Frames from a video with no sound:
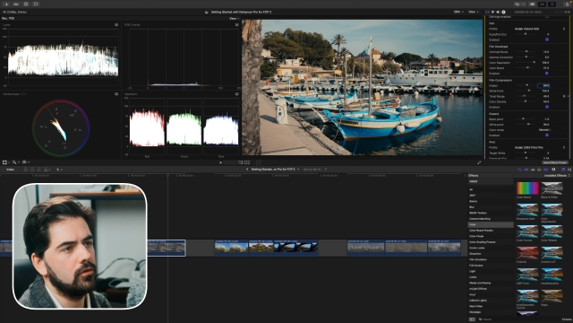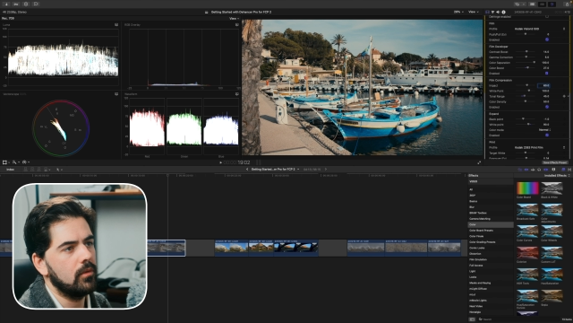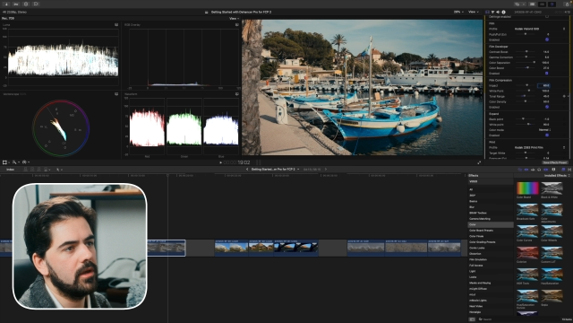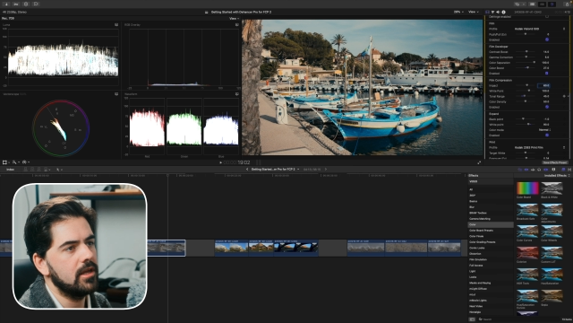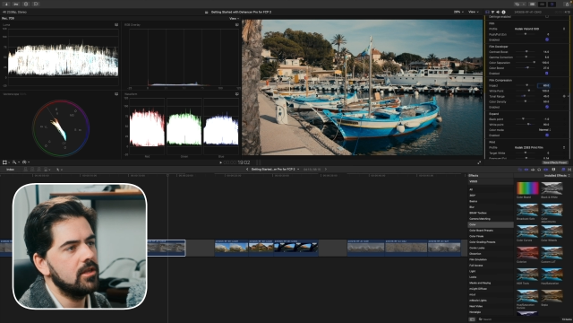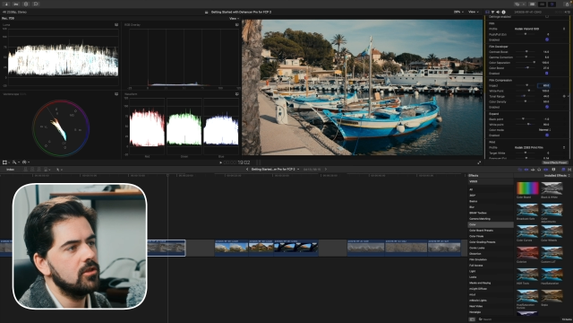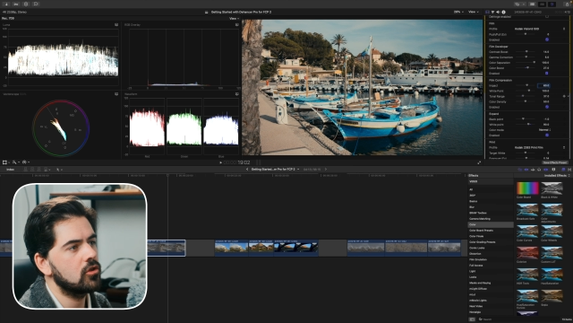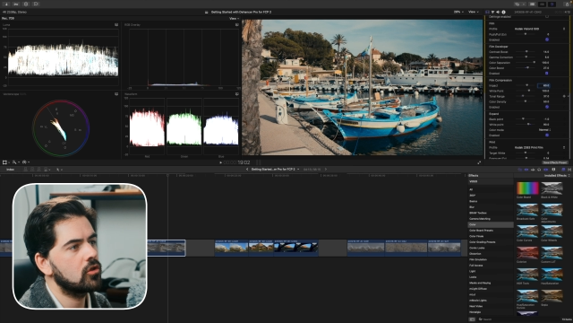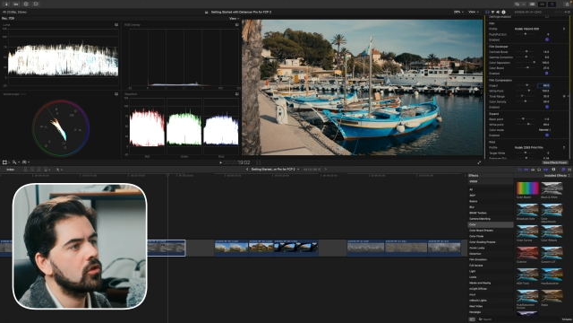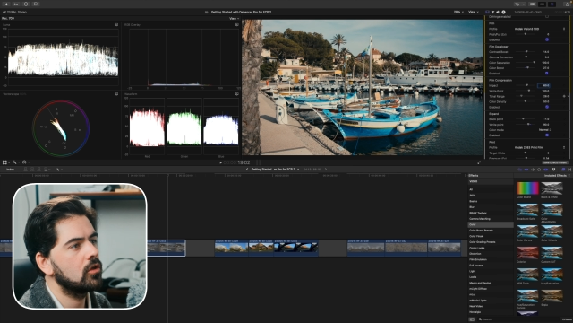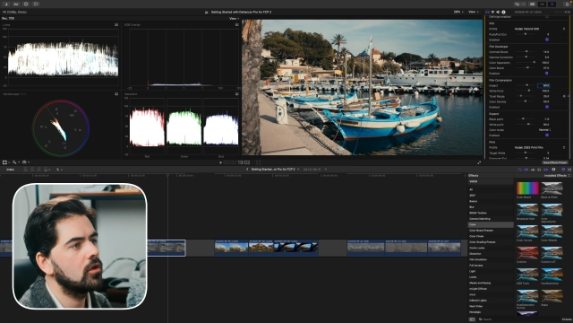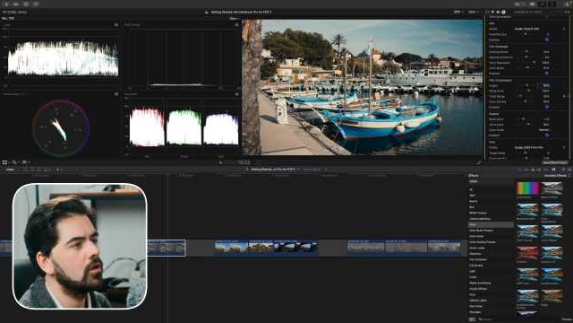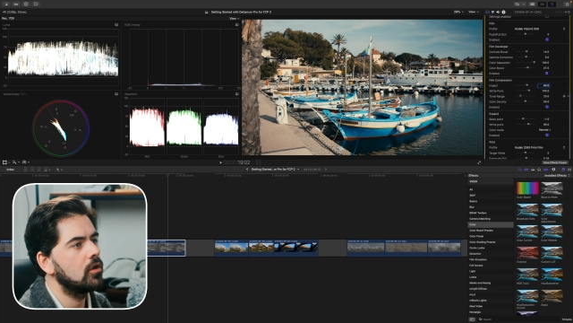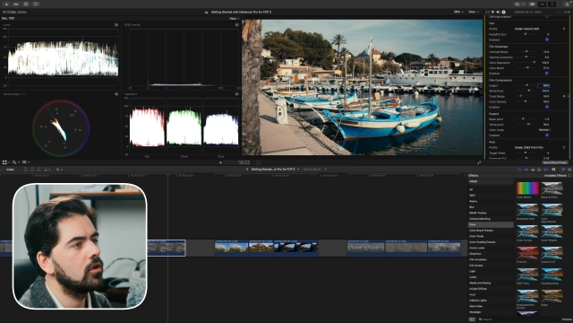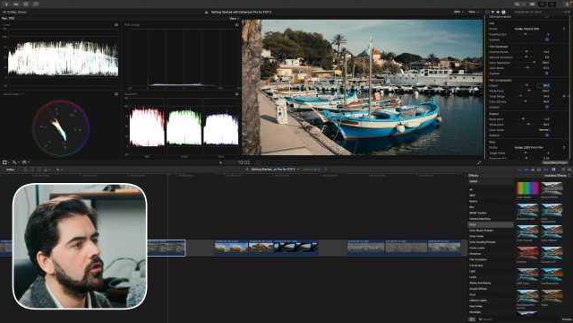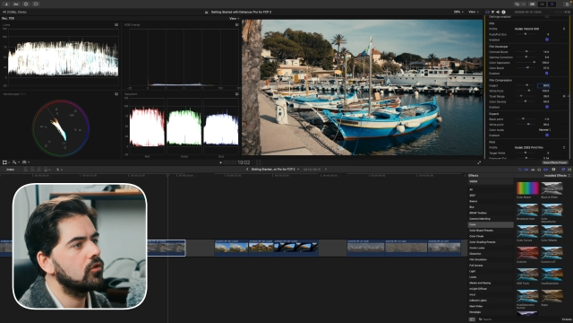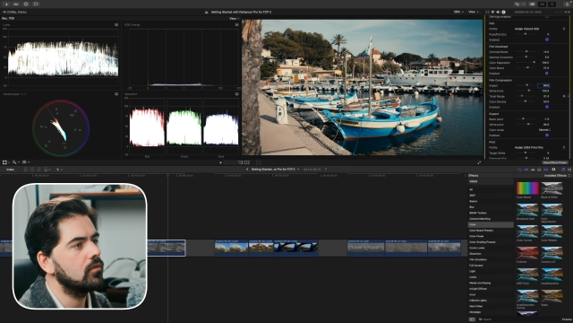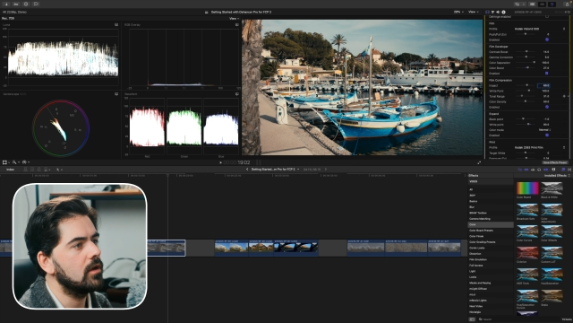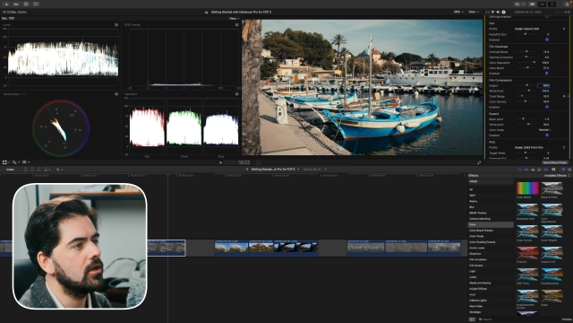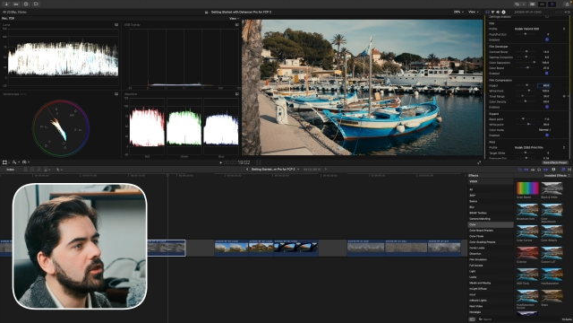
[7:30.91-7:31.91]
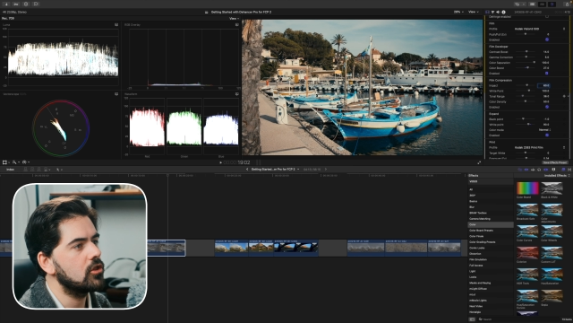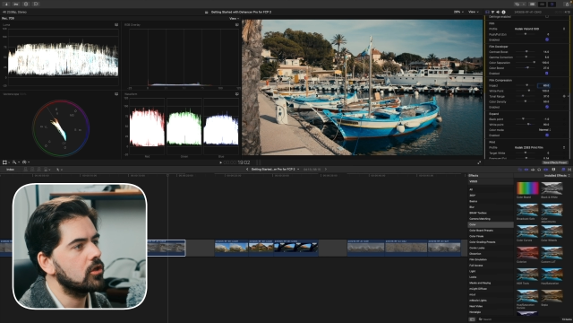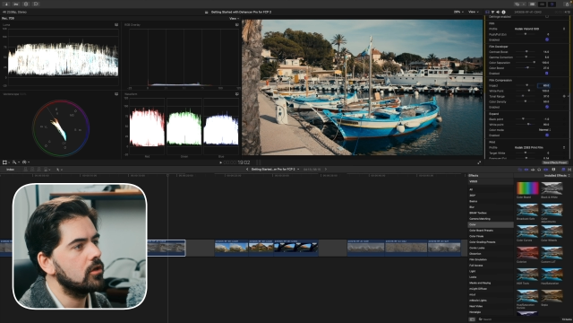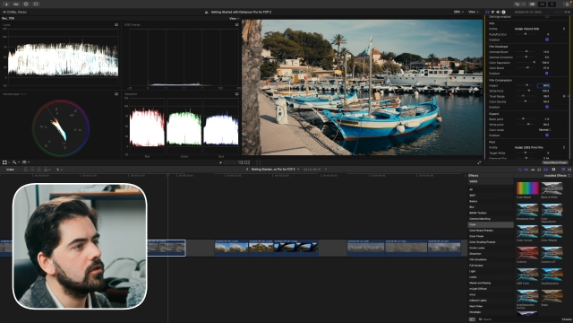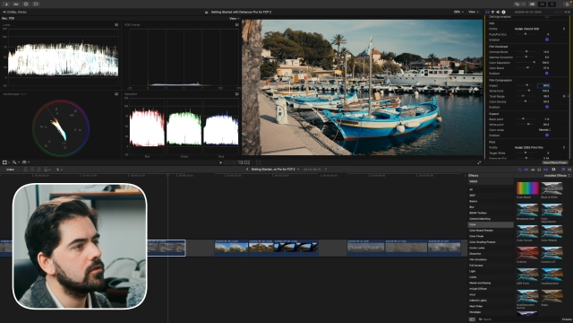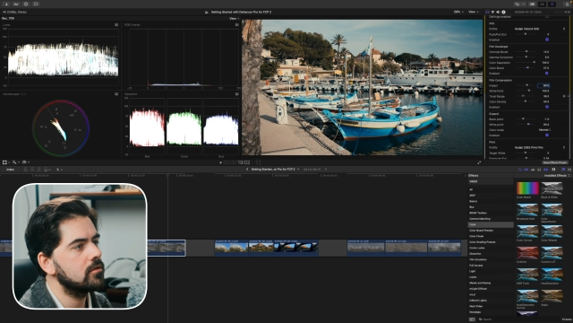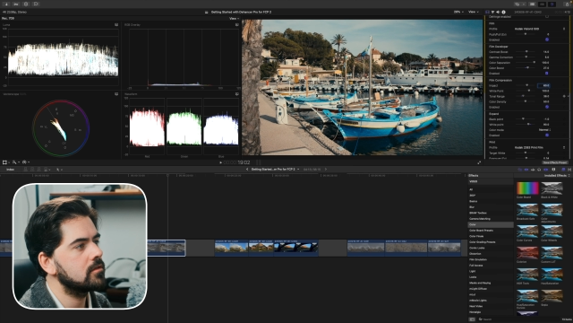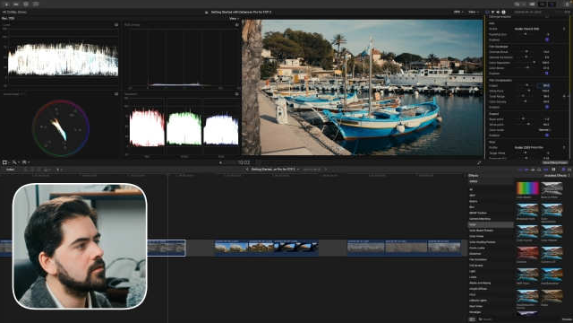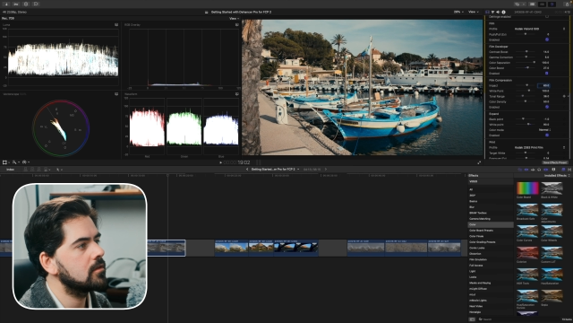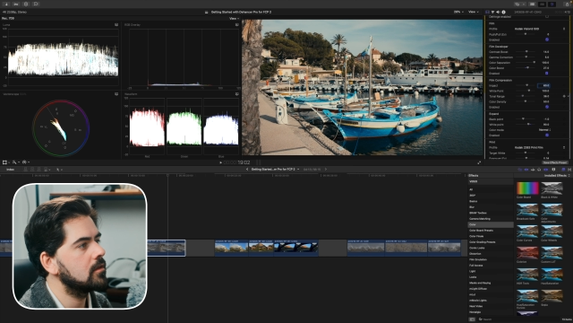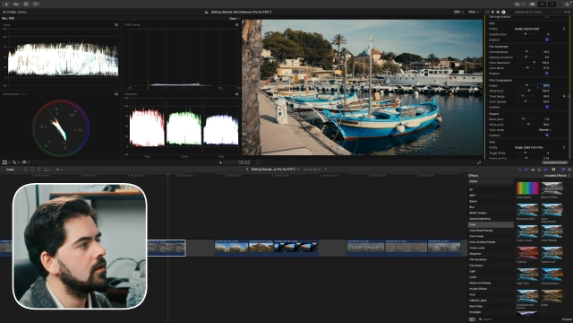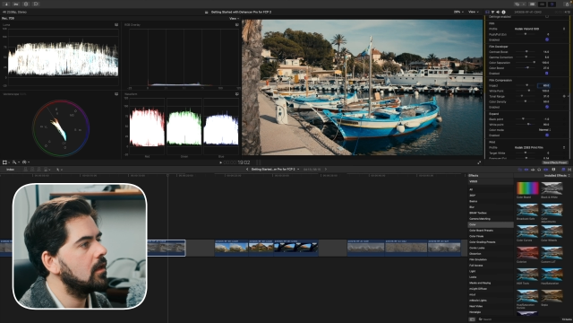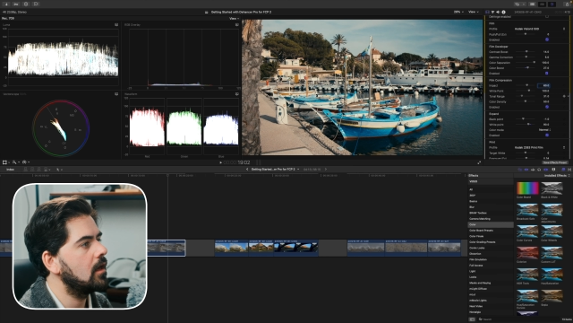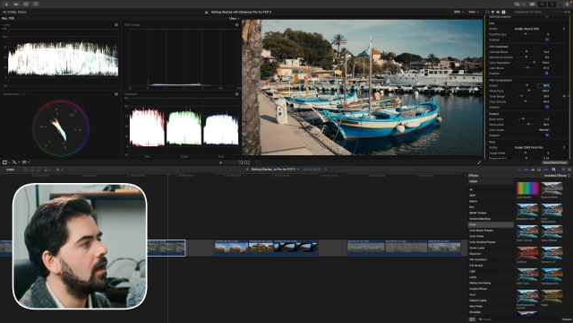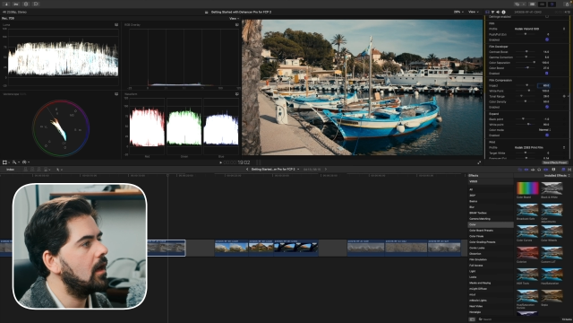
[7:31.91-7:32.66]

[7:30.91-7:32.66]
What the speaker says: range to adjust